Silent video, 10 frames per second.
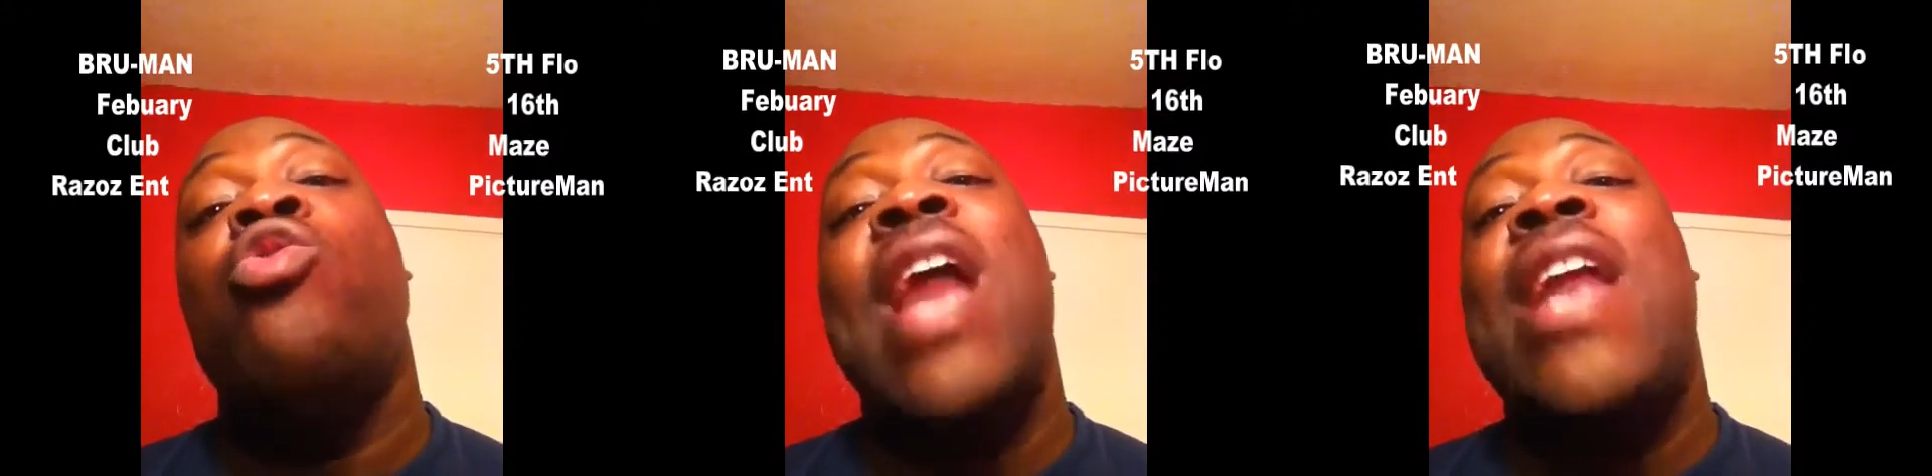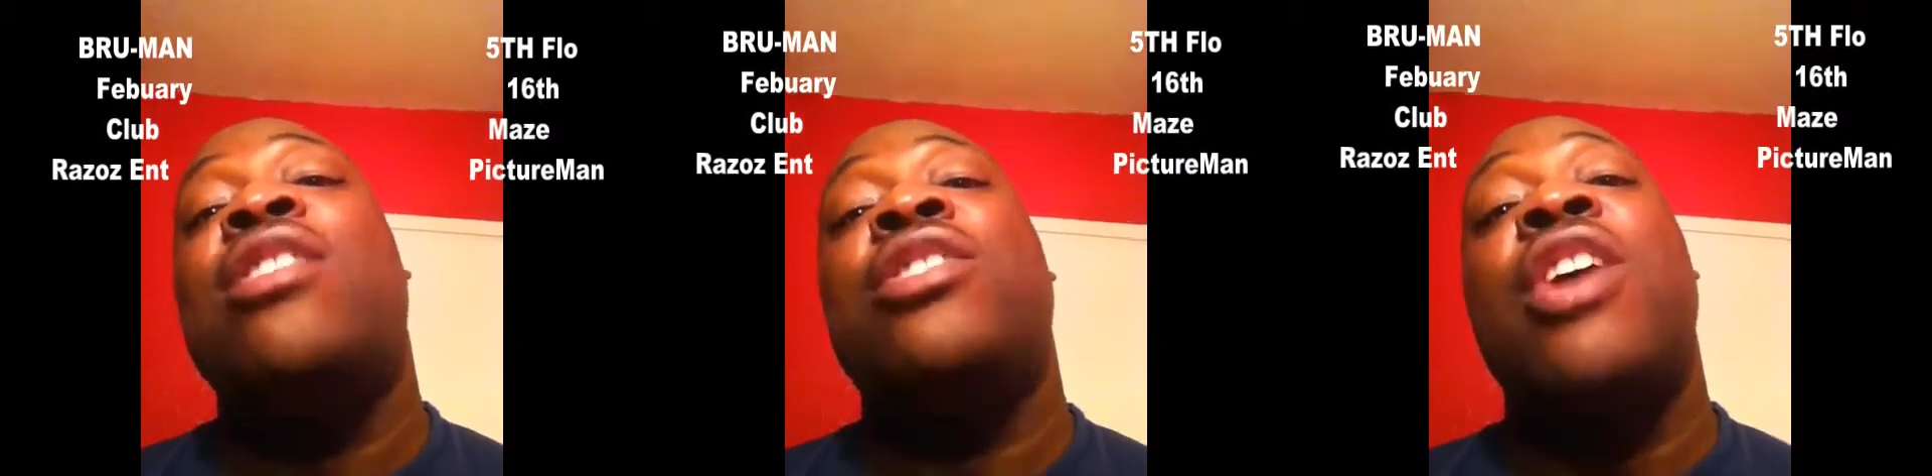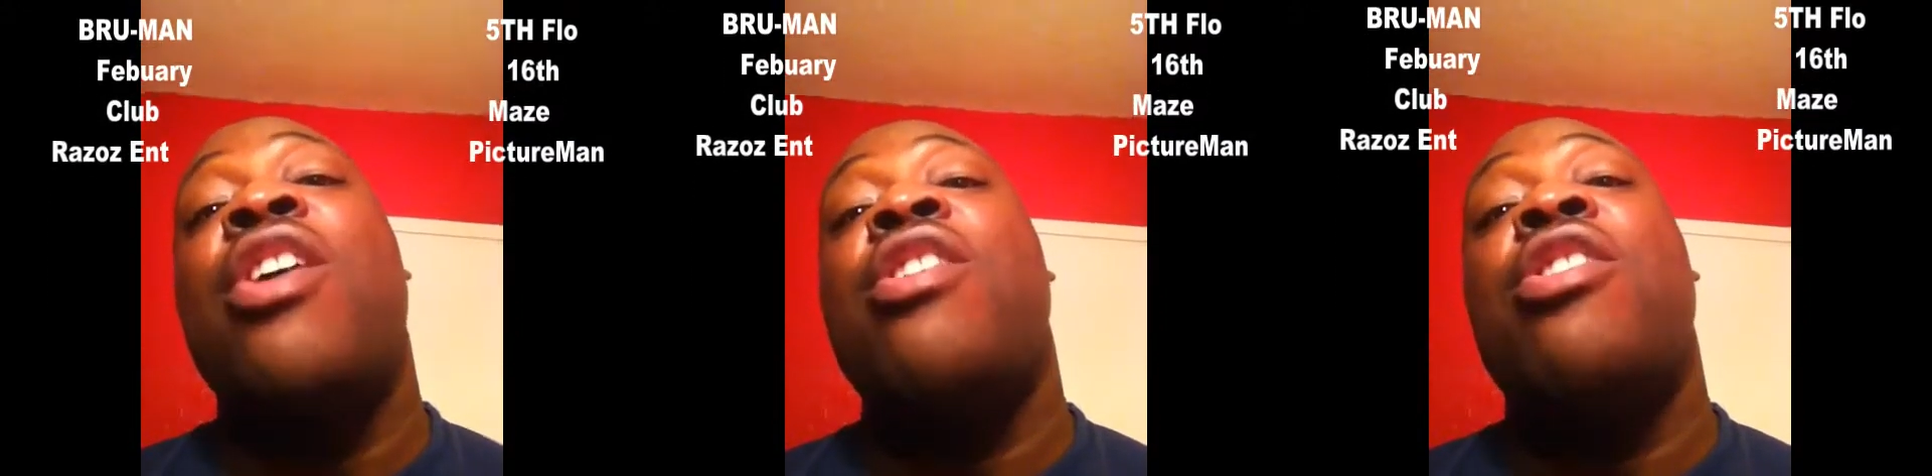lot of
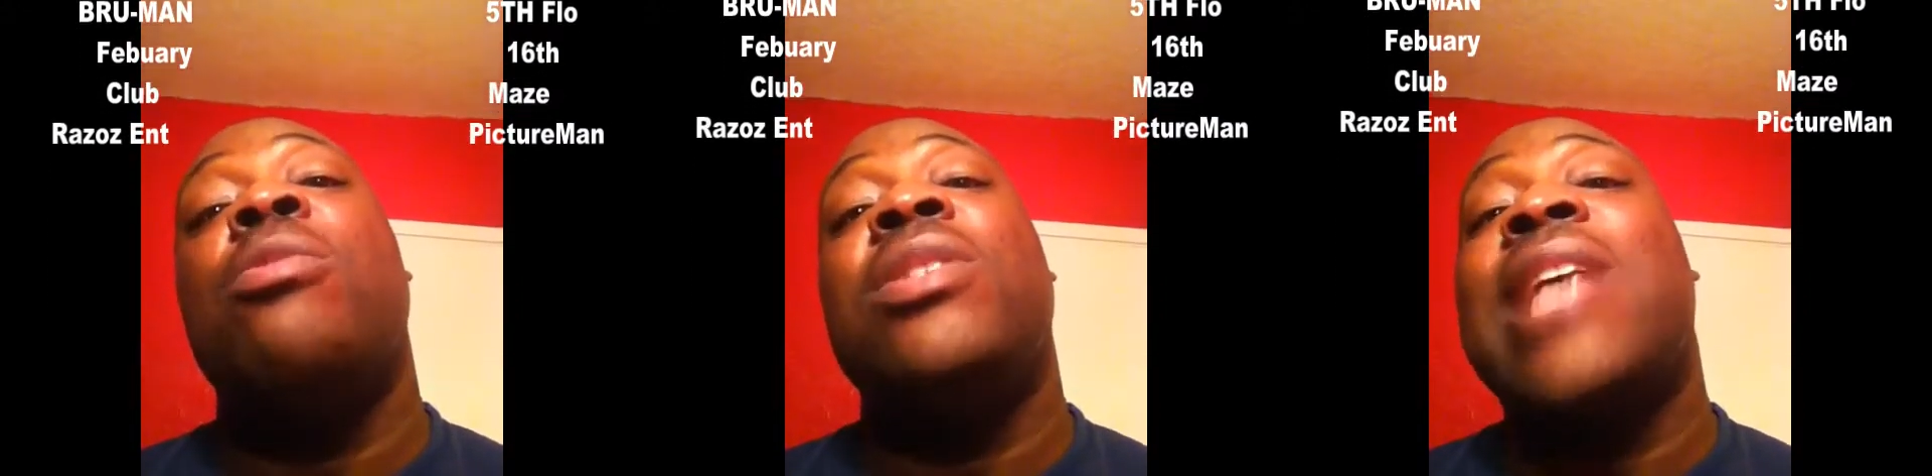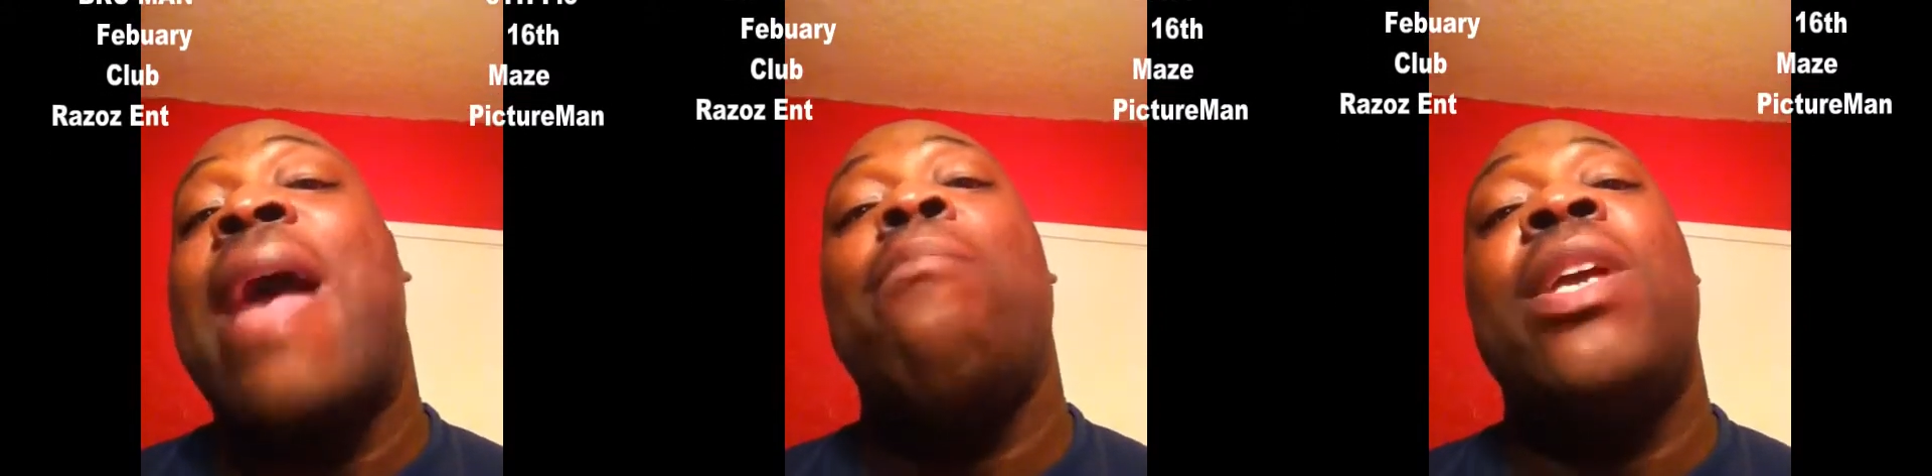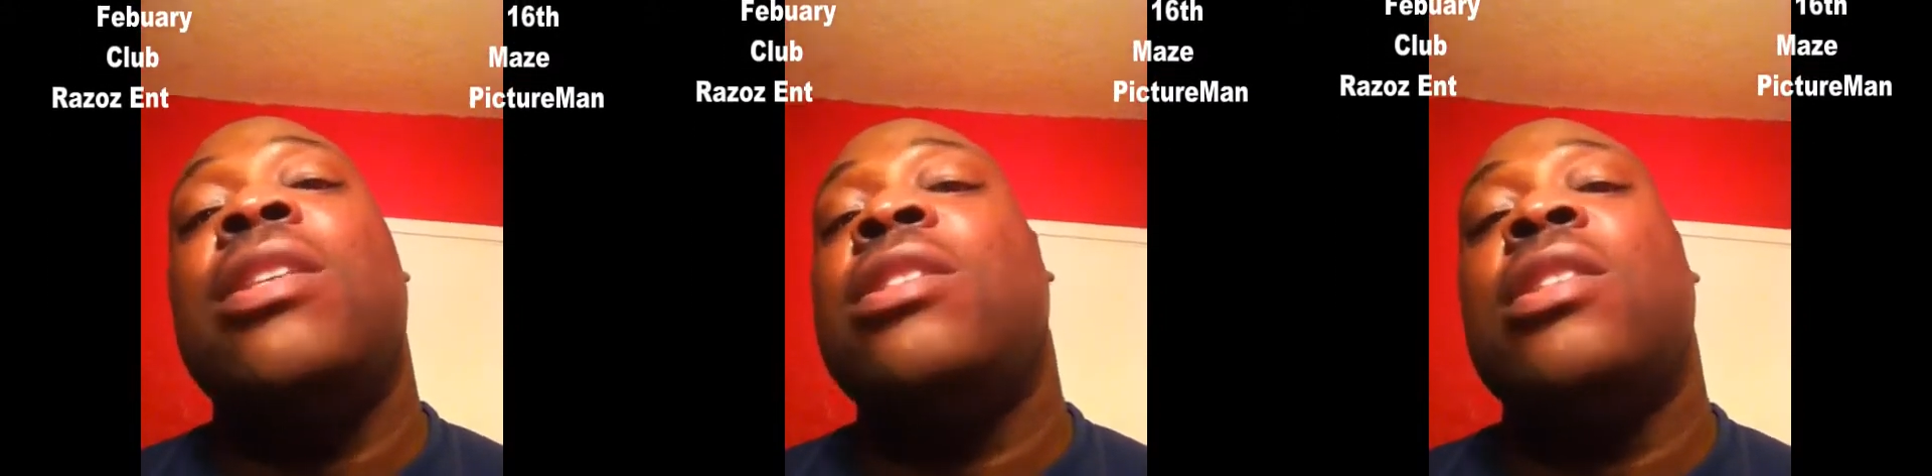served
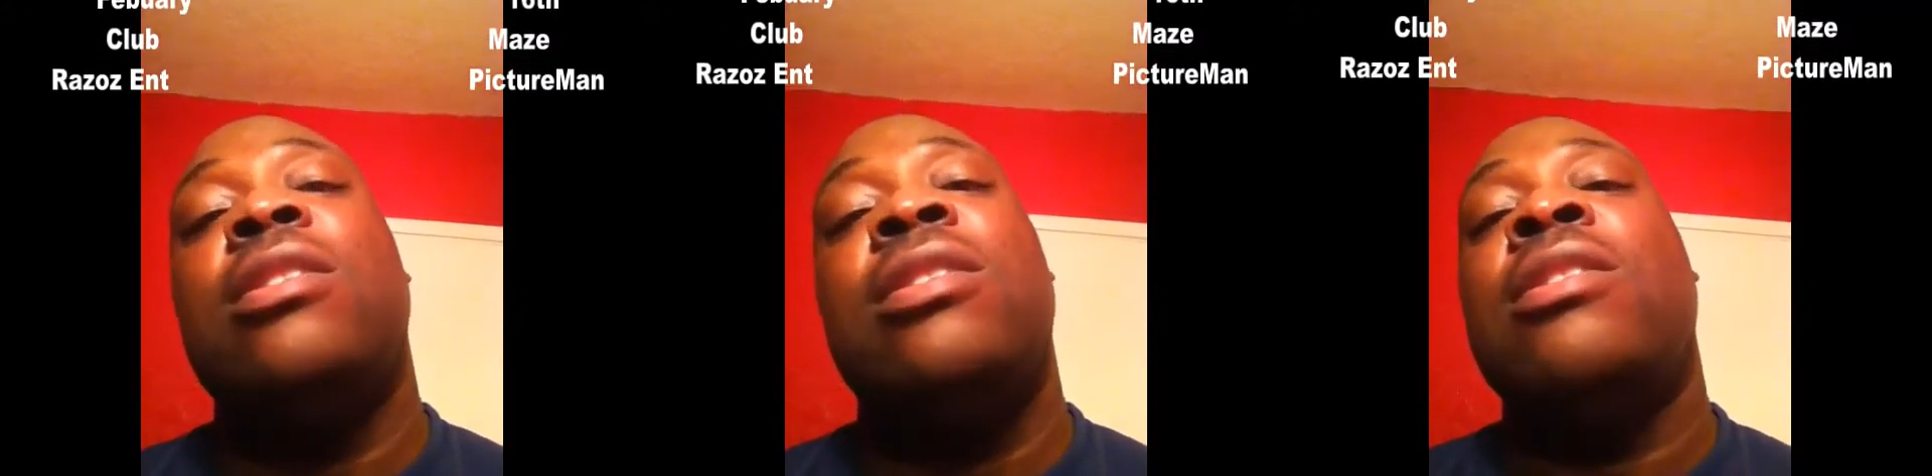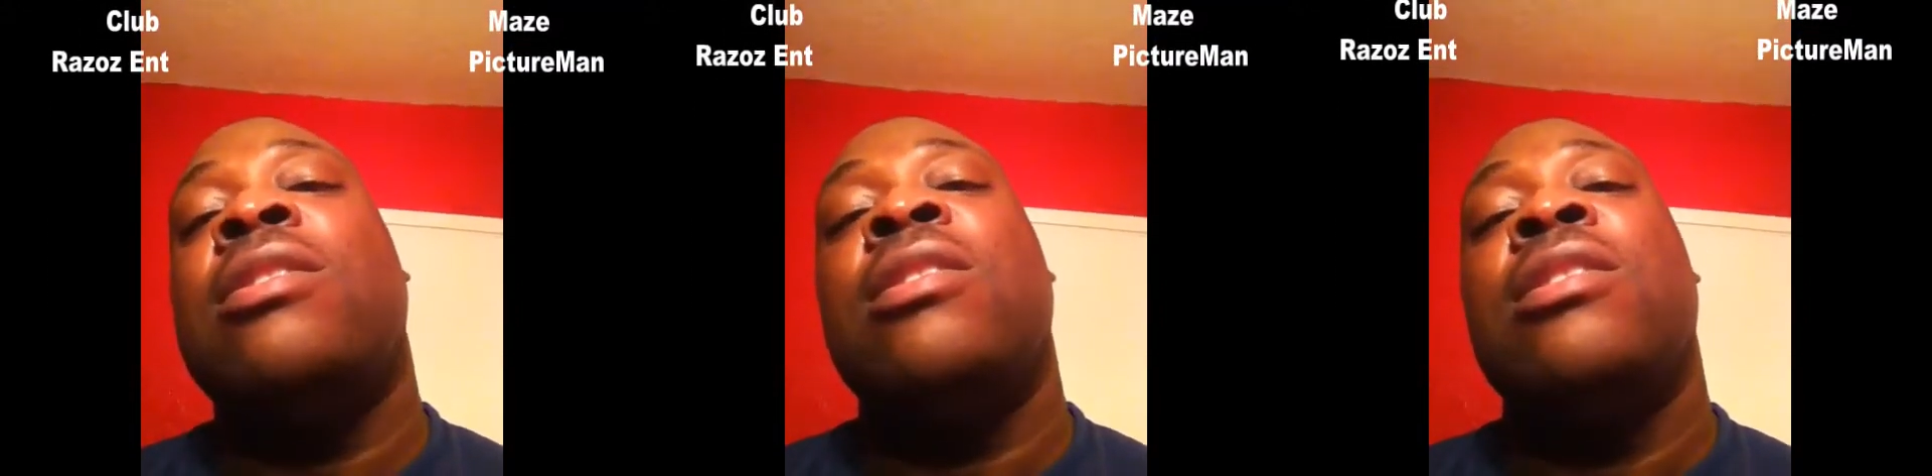sandwiches